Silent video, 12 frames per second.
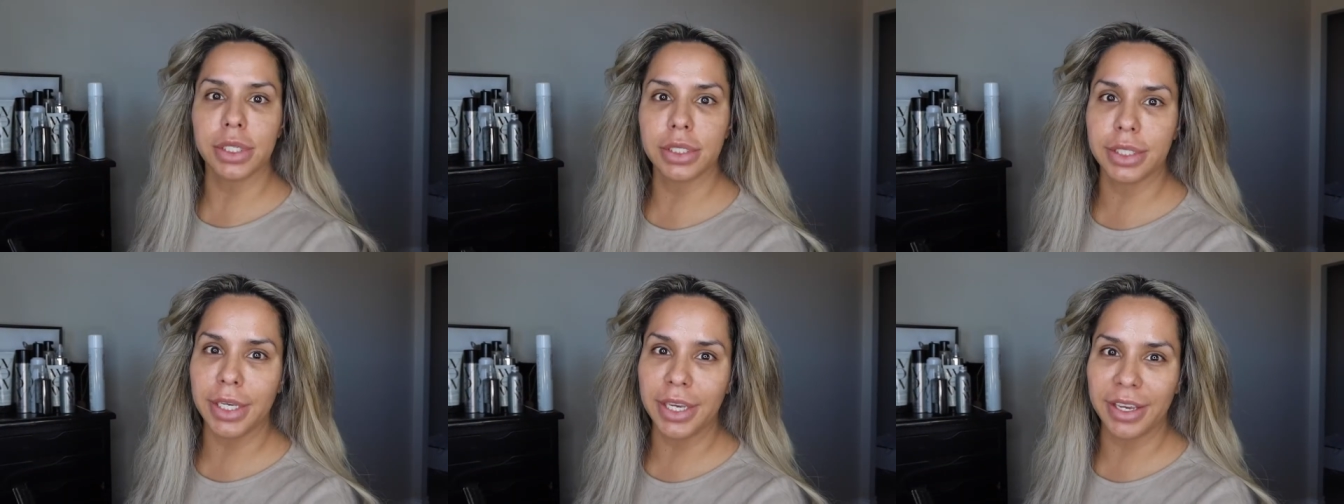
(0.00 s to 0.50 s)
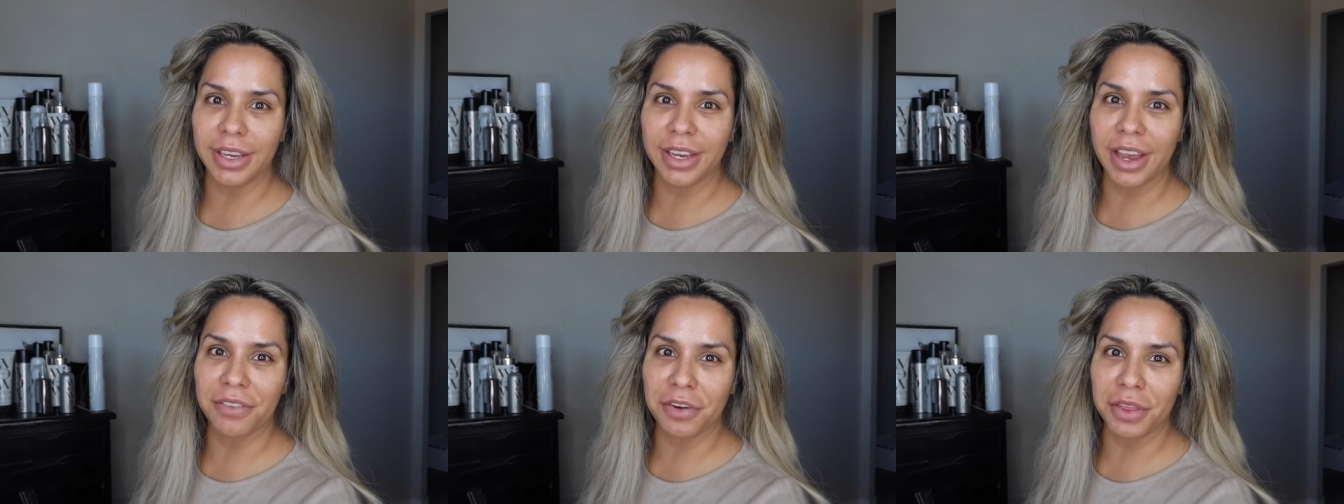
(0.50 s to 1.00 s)
see
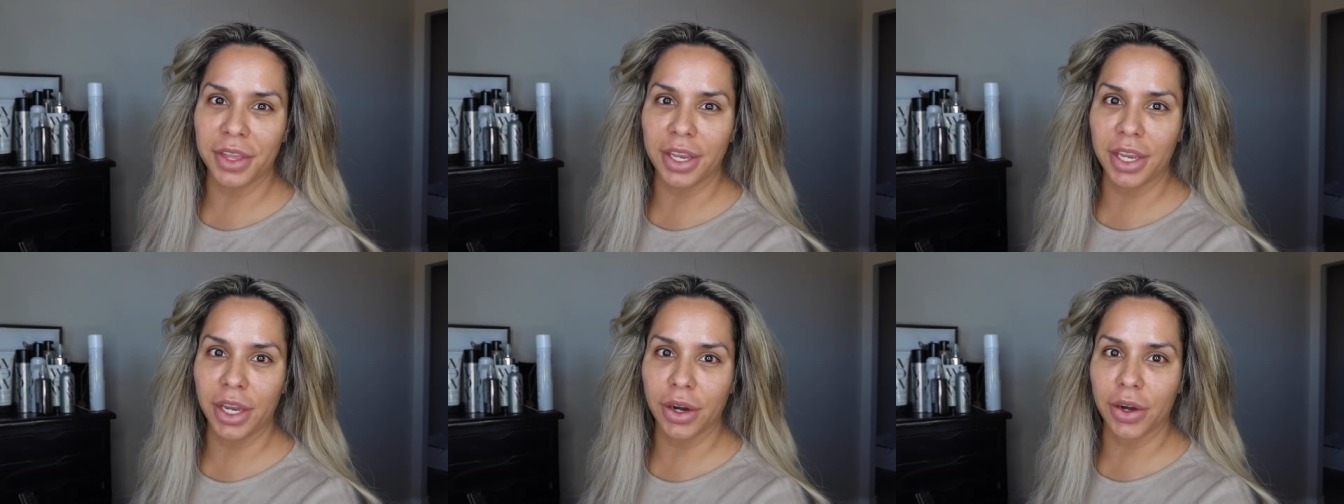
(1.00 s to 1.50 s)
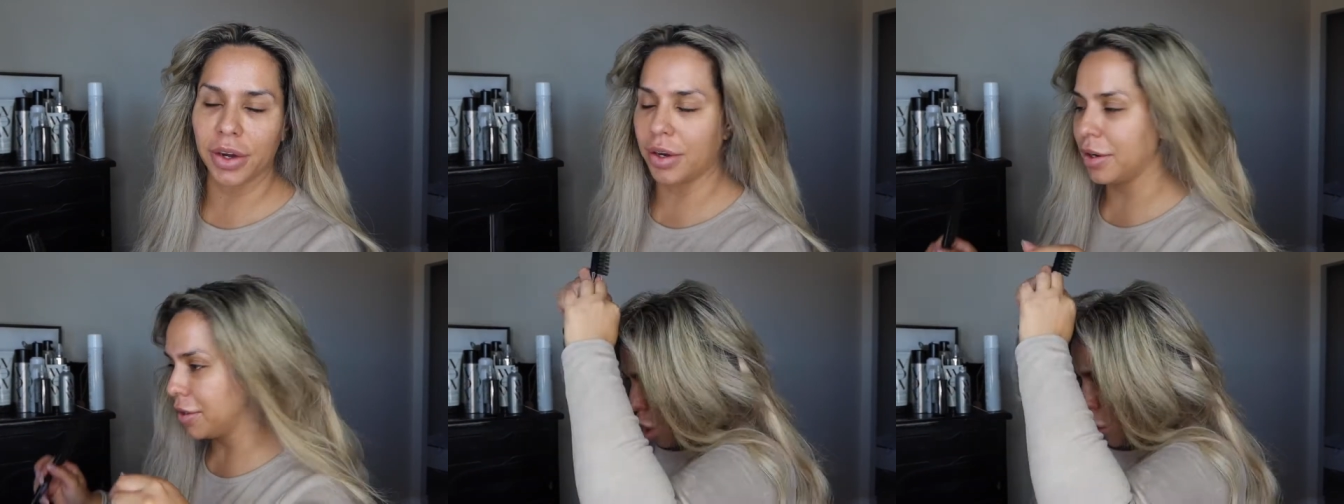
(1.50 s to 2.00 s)
everything here.
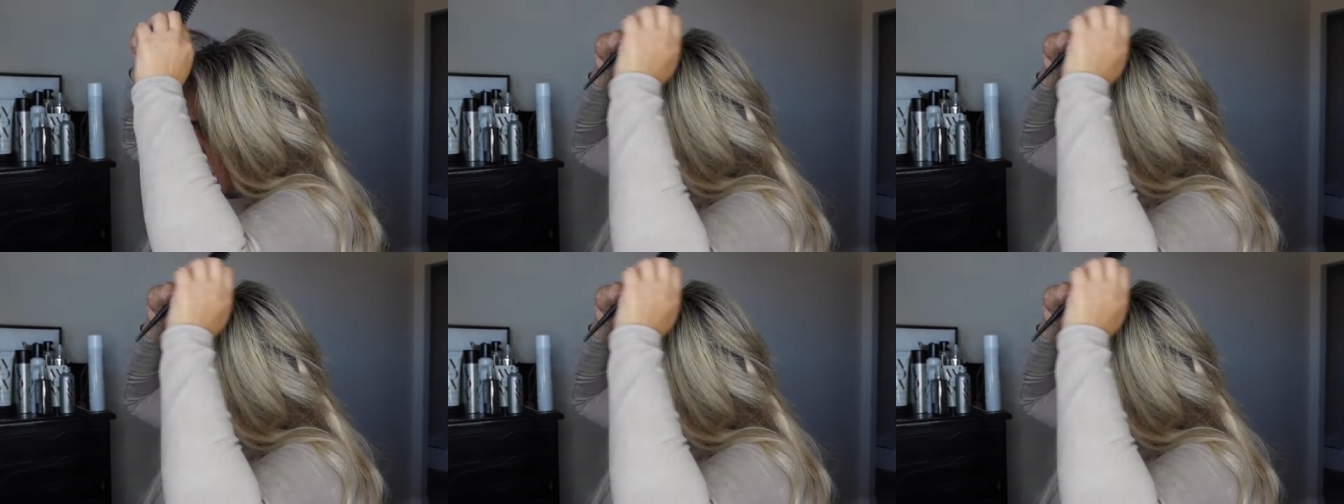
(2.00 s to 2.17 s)
Oh